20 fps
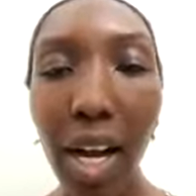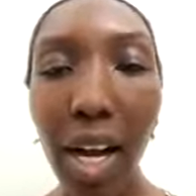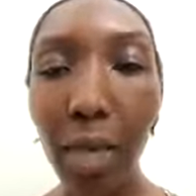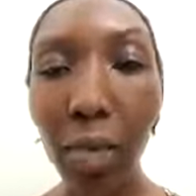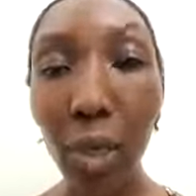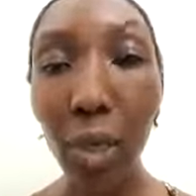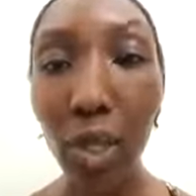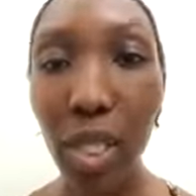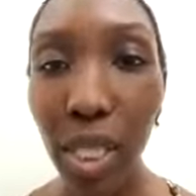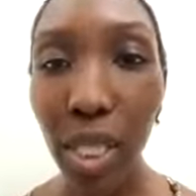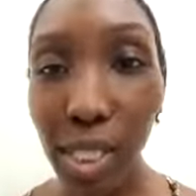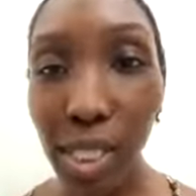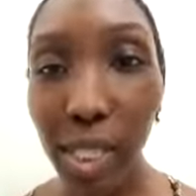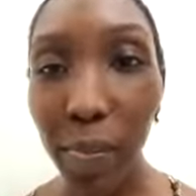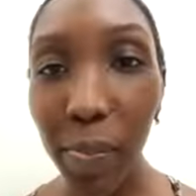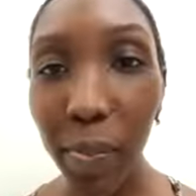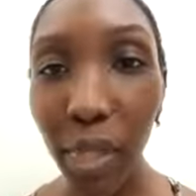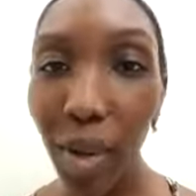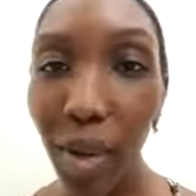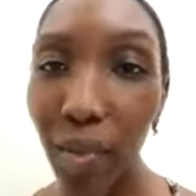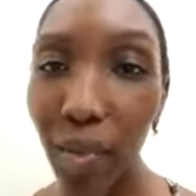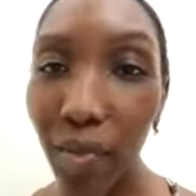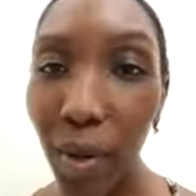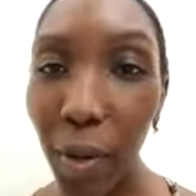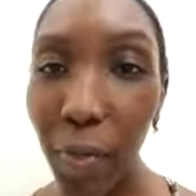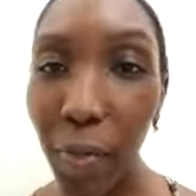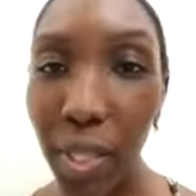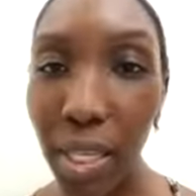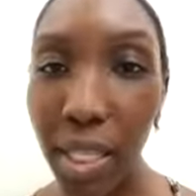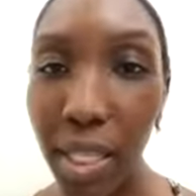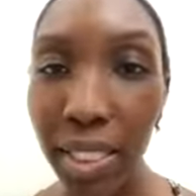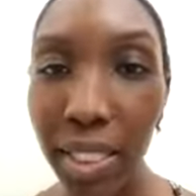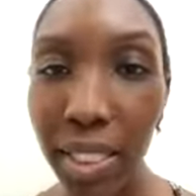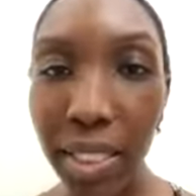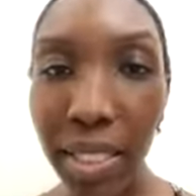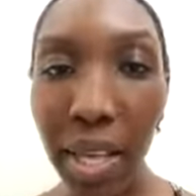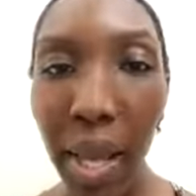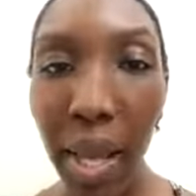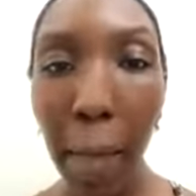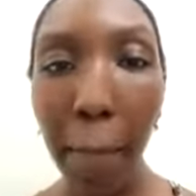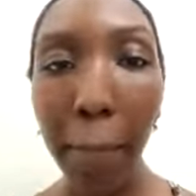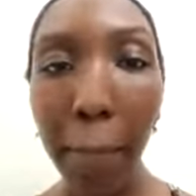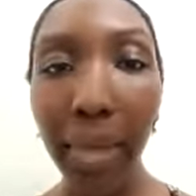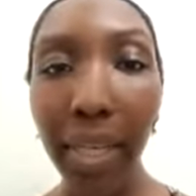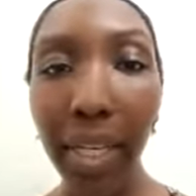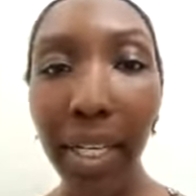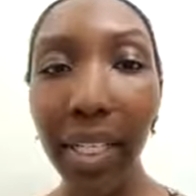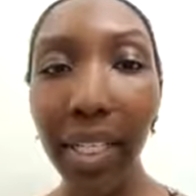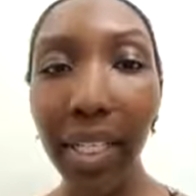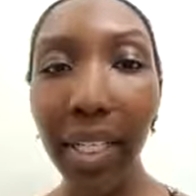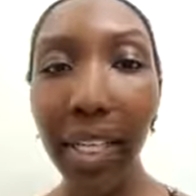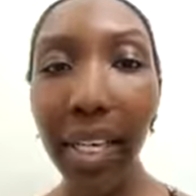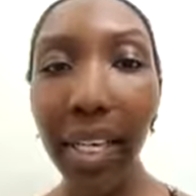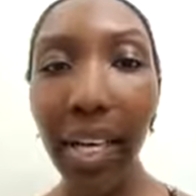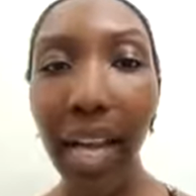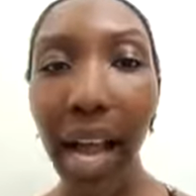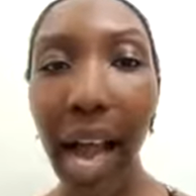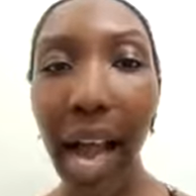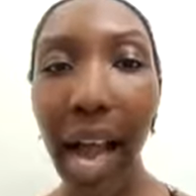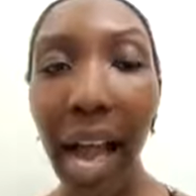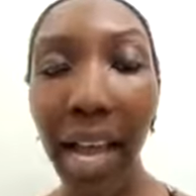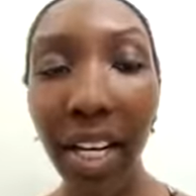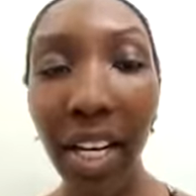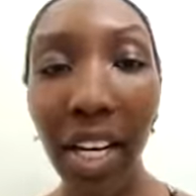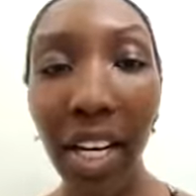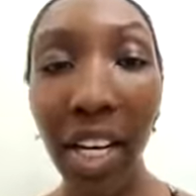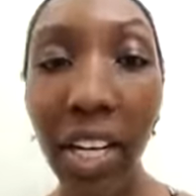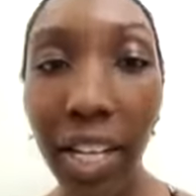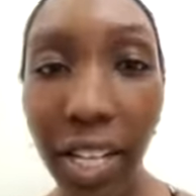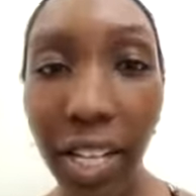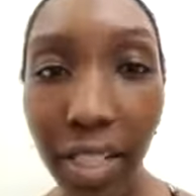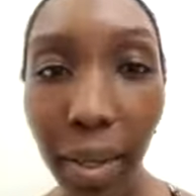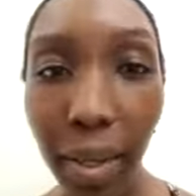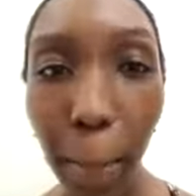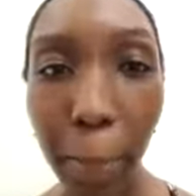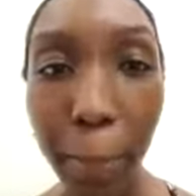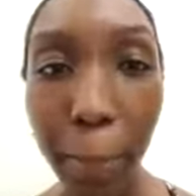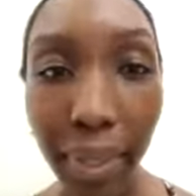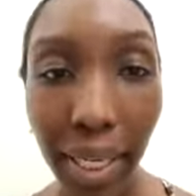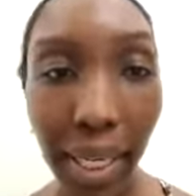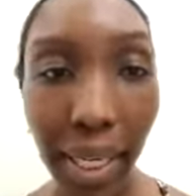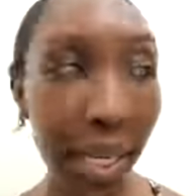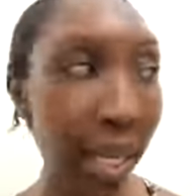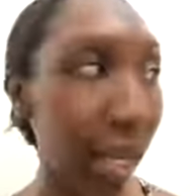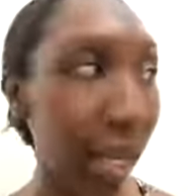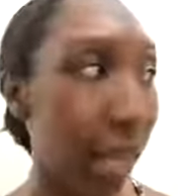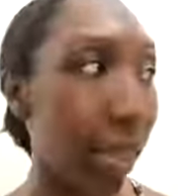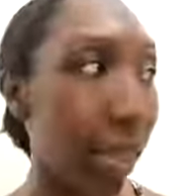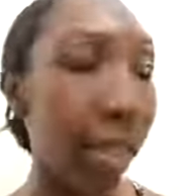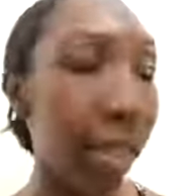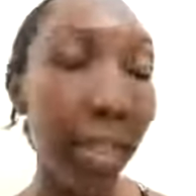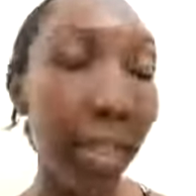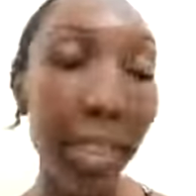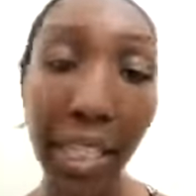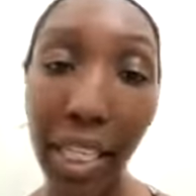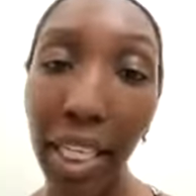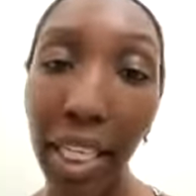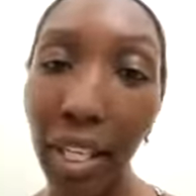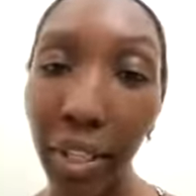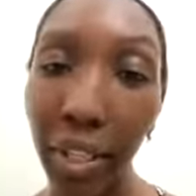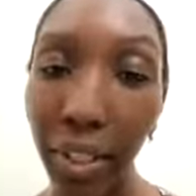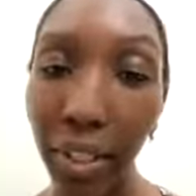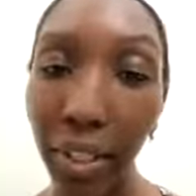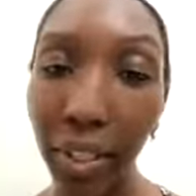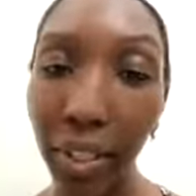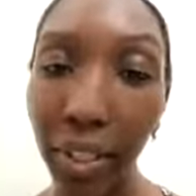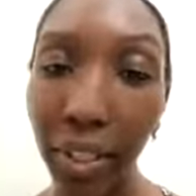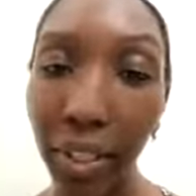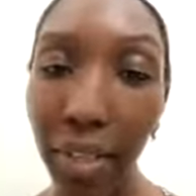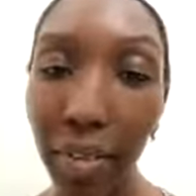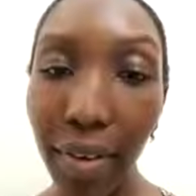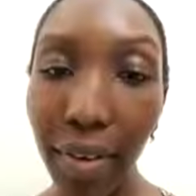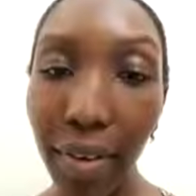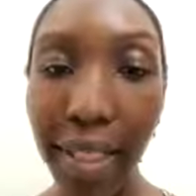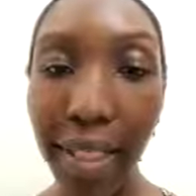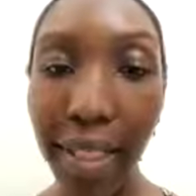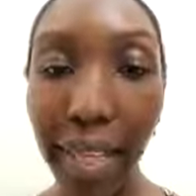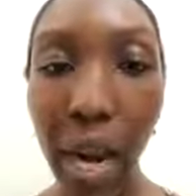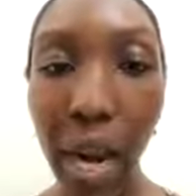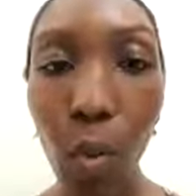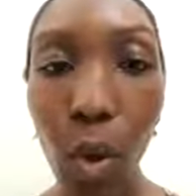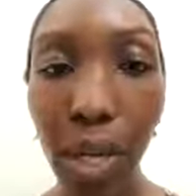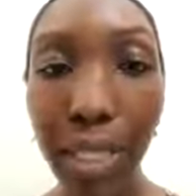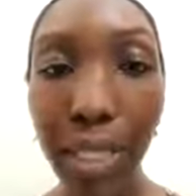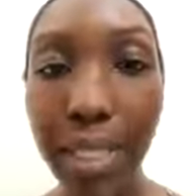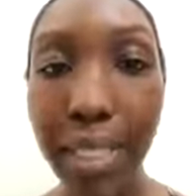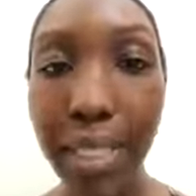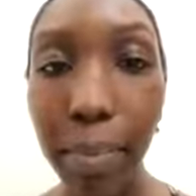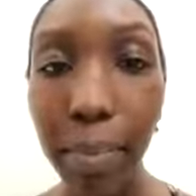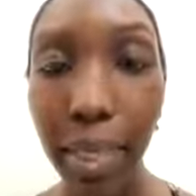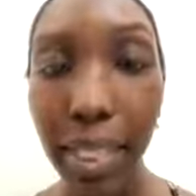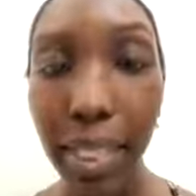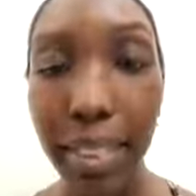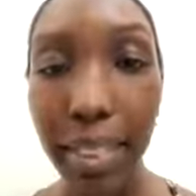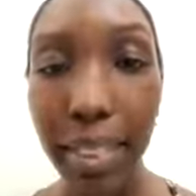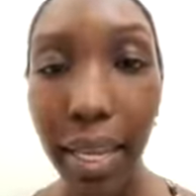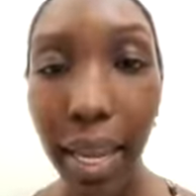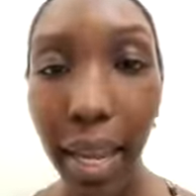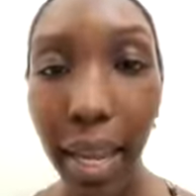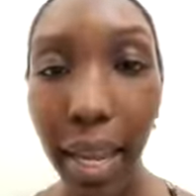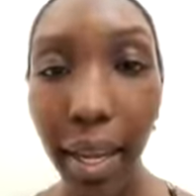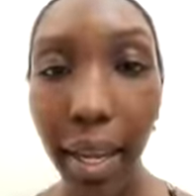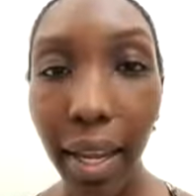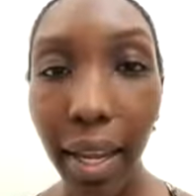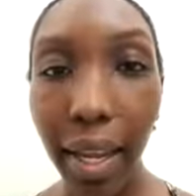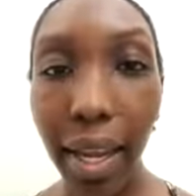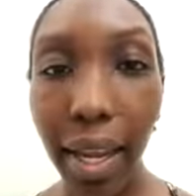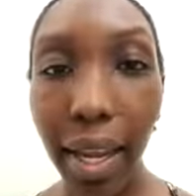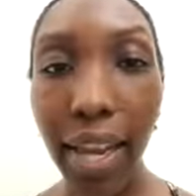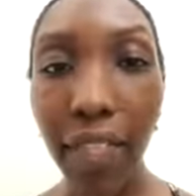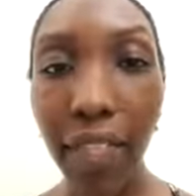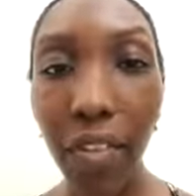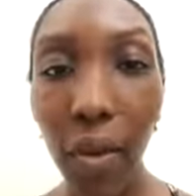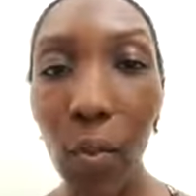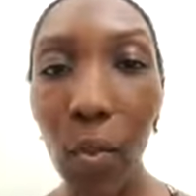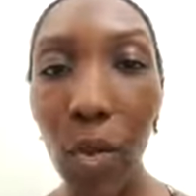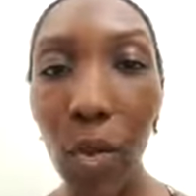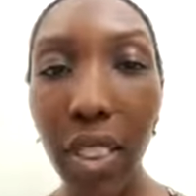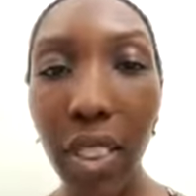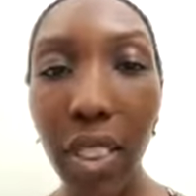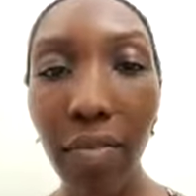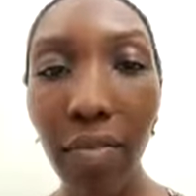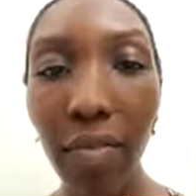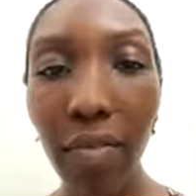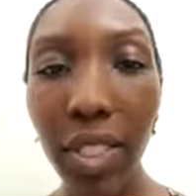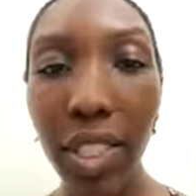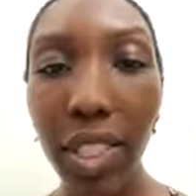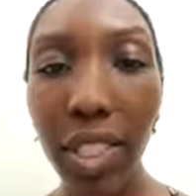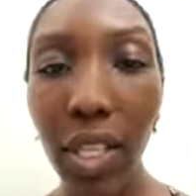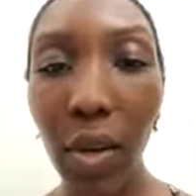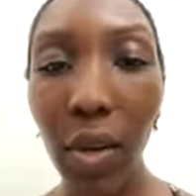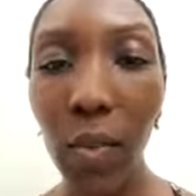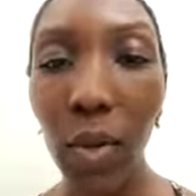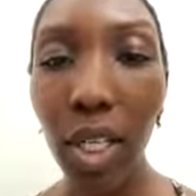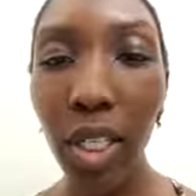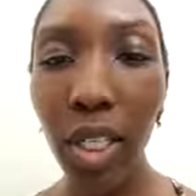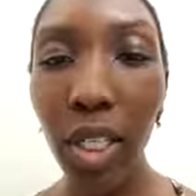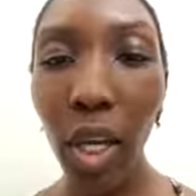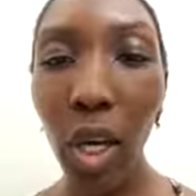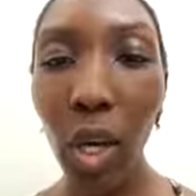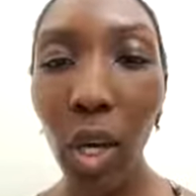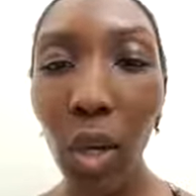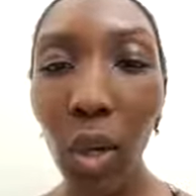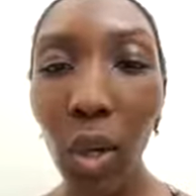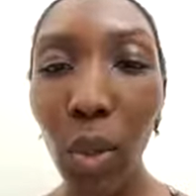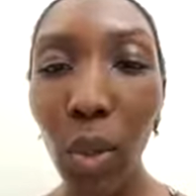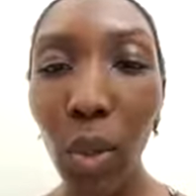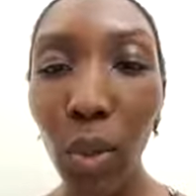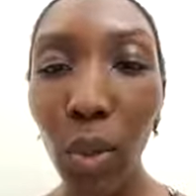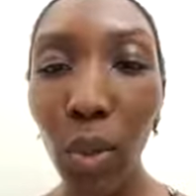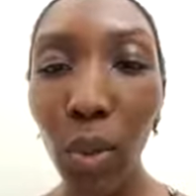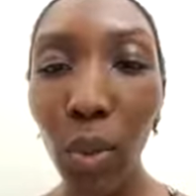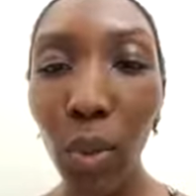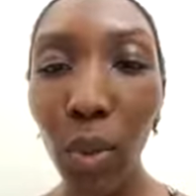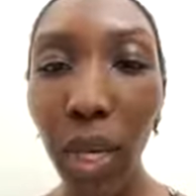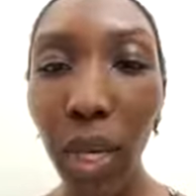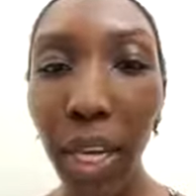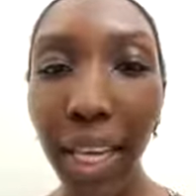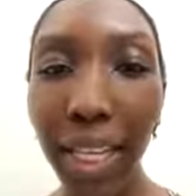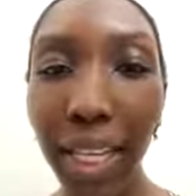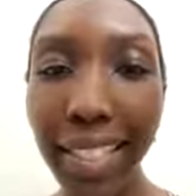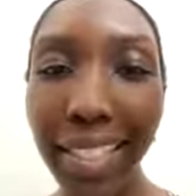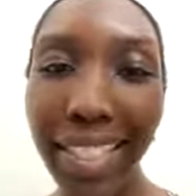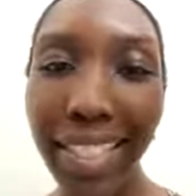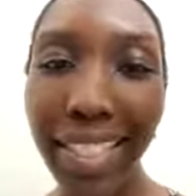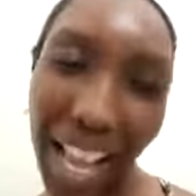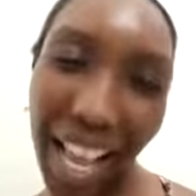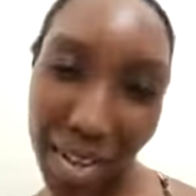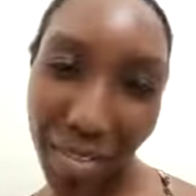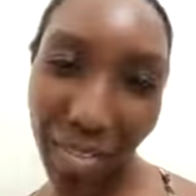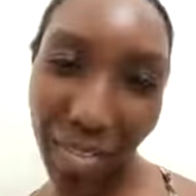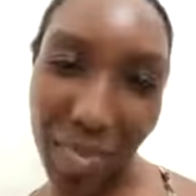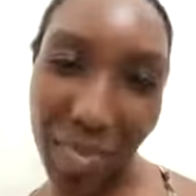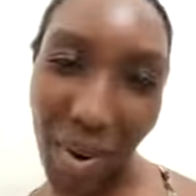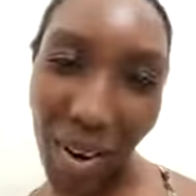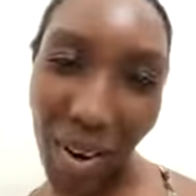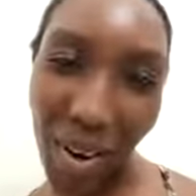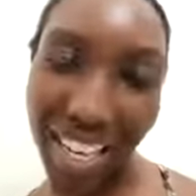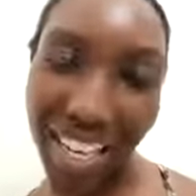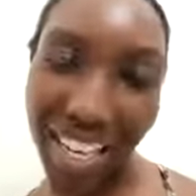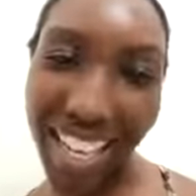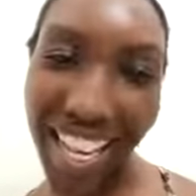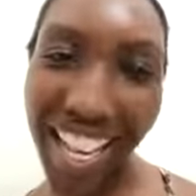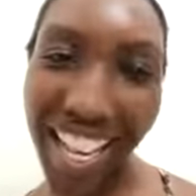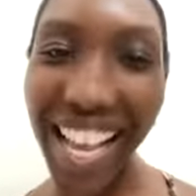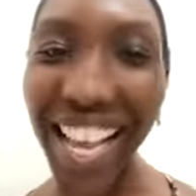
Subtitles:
you took something from this, but I couldn't be the leader, right, that I wanted to be today if it wasn't for someone who is kind of important